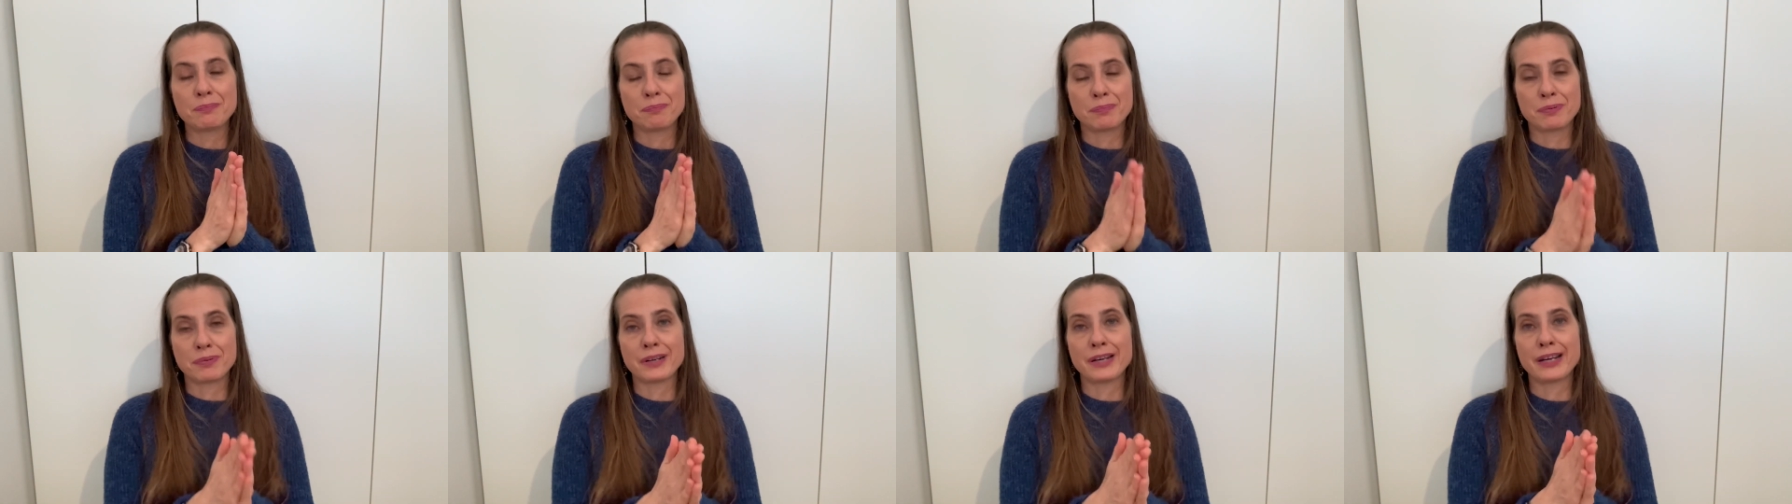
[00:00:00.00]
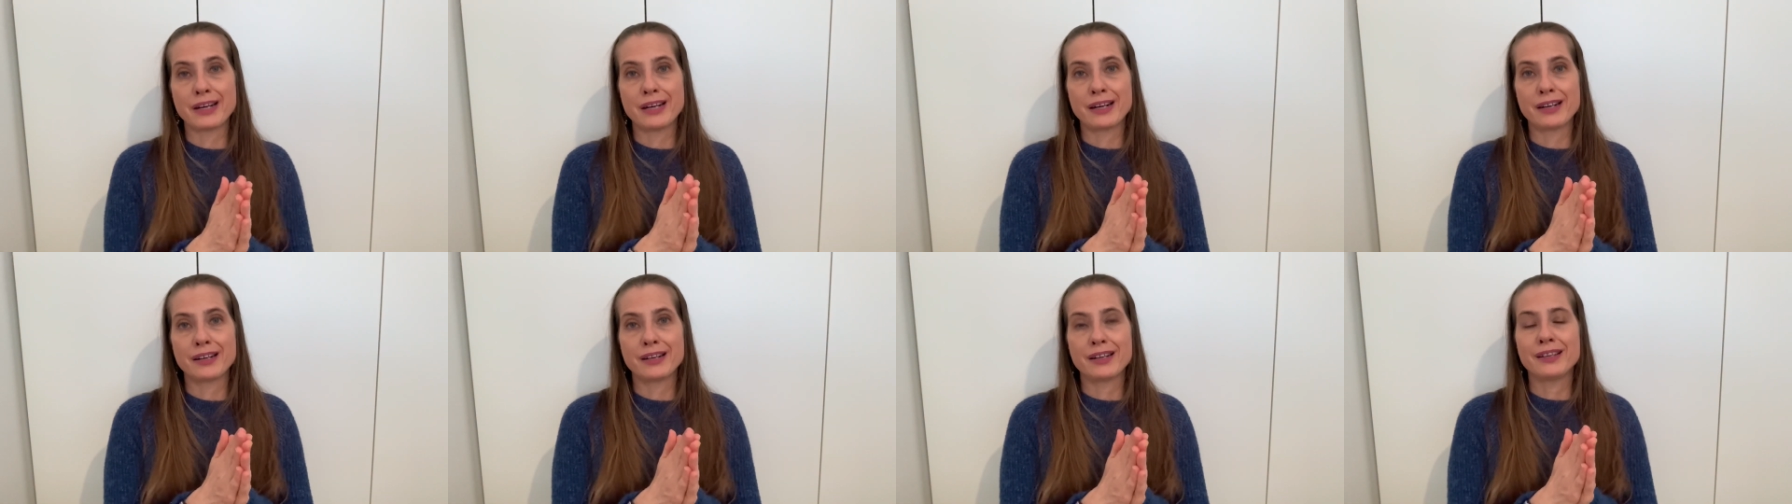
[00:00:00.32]

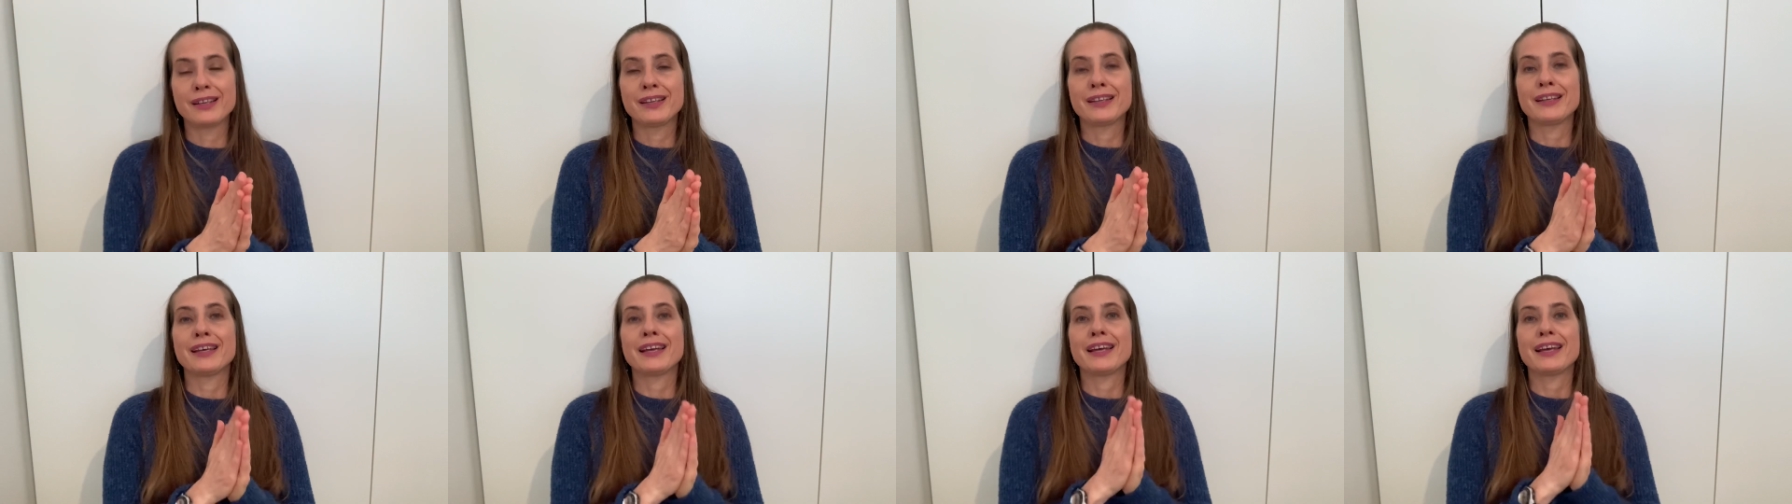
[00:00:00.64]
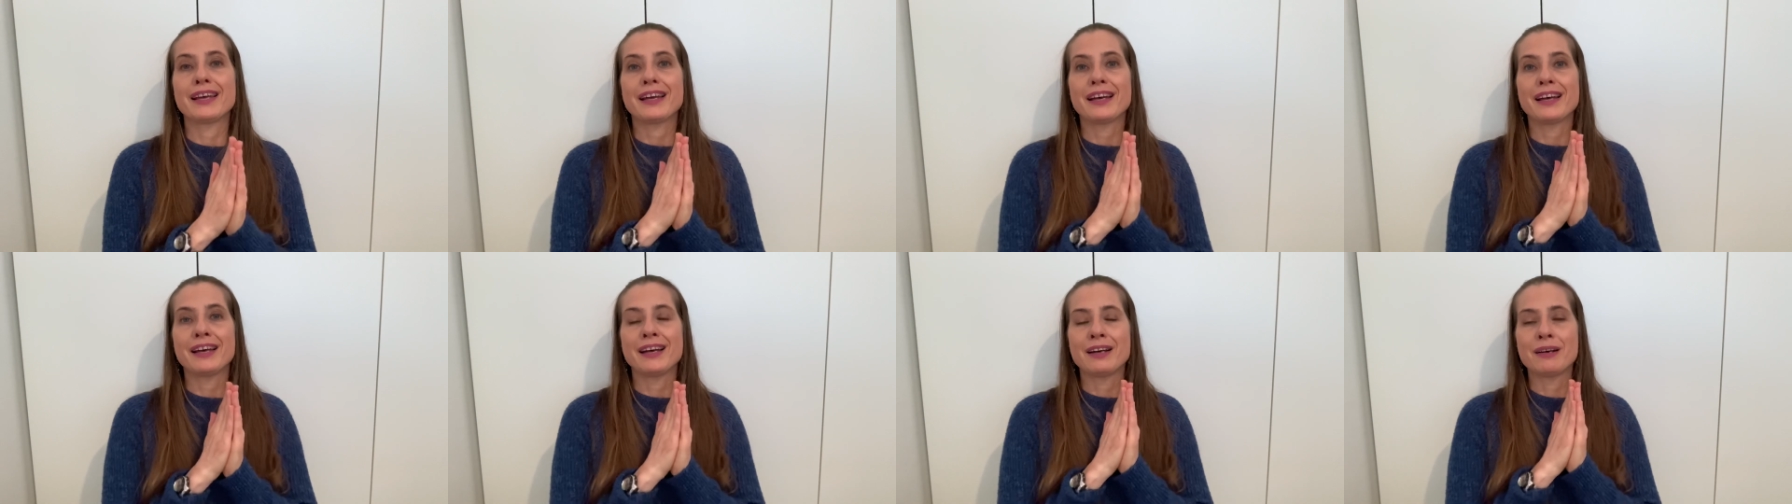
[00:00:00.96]
prayer
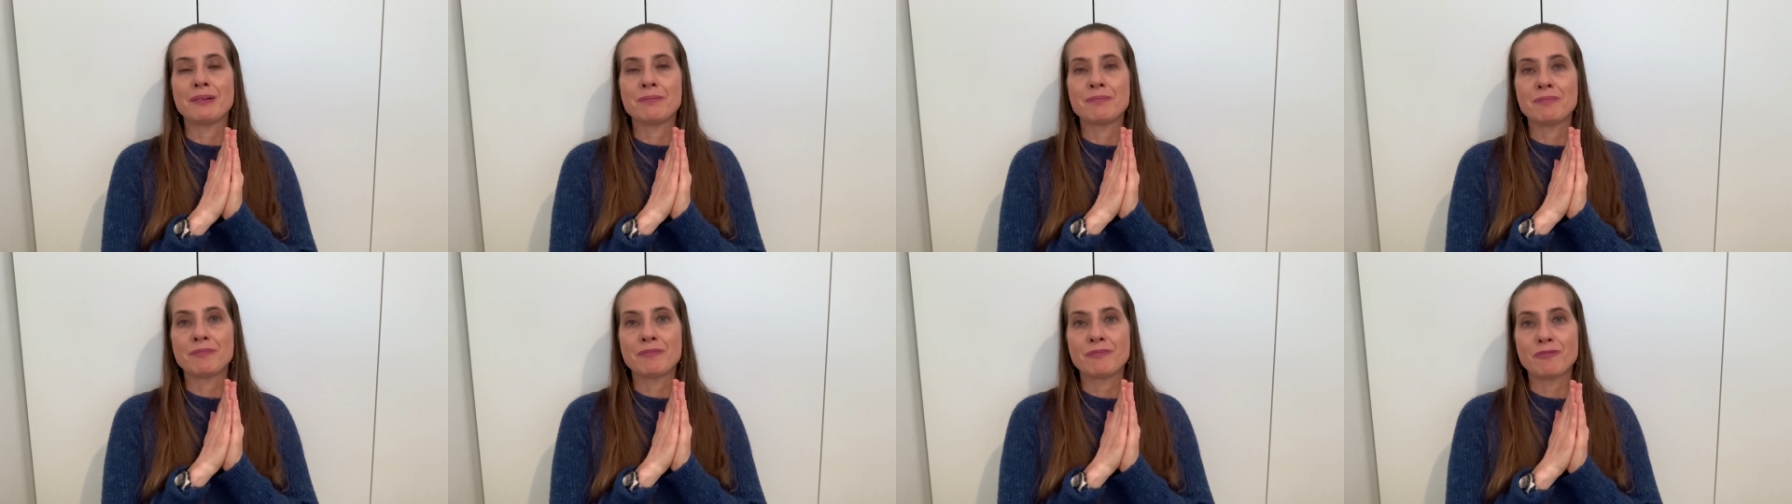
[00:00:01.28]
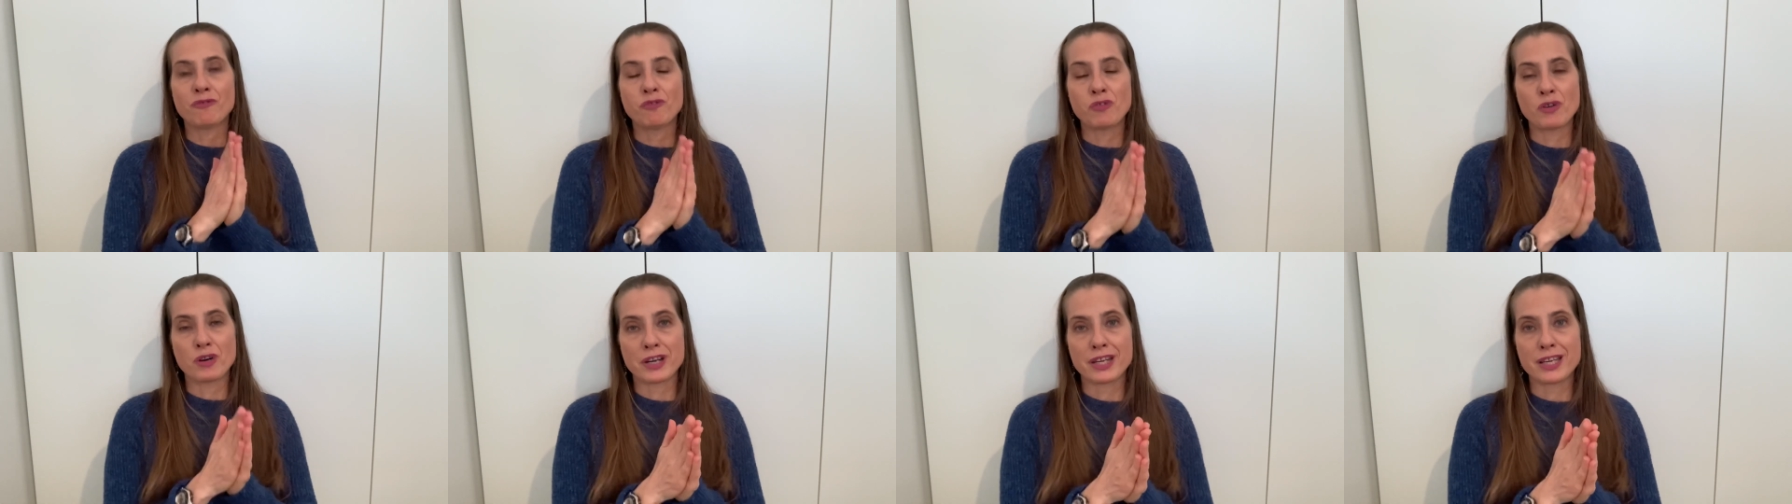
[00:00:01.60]

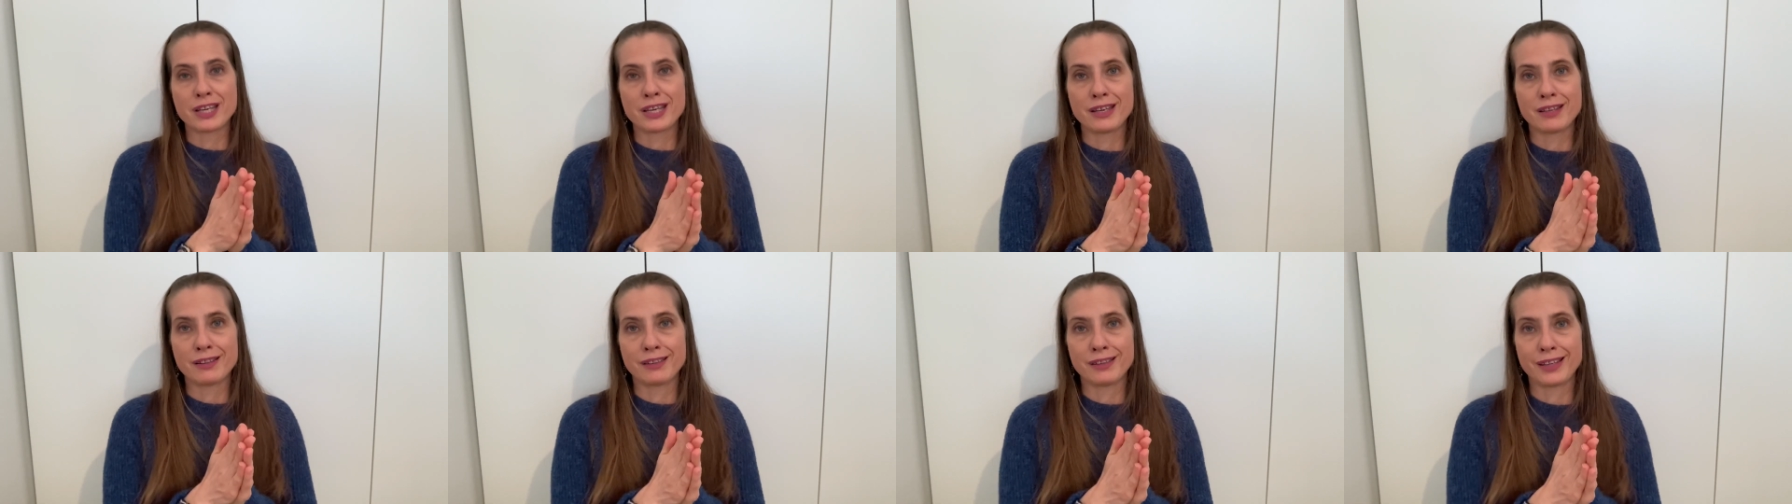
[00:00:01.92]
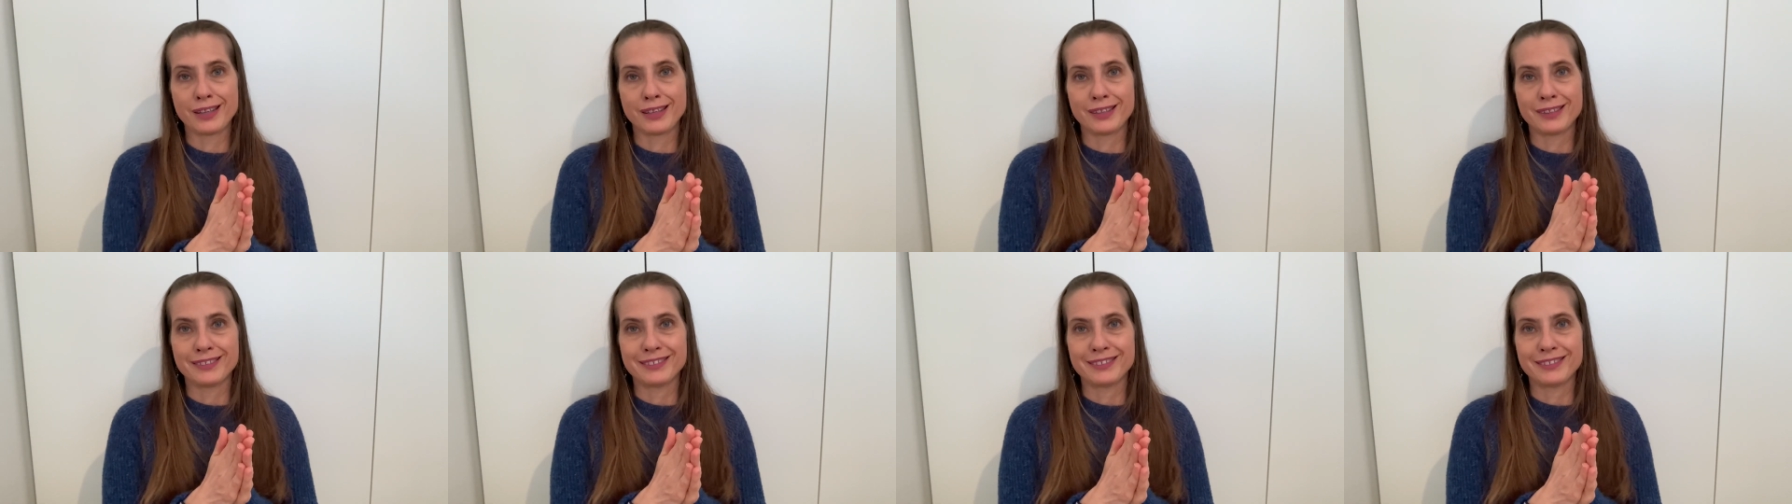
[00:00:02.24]
for healing.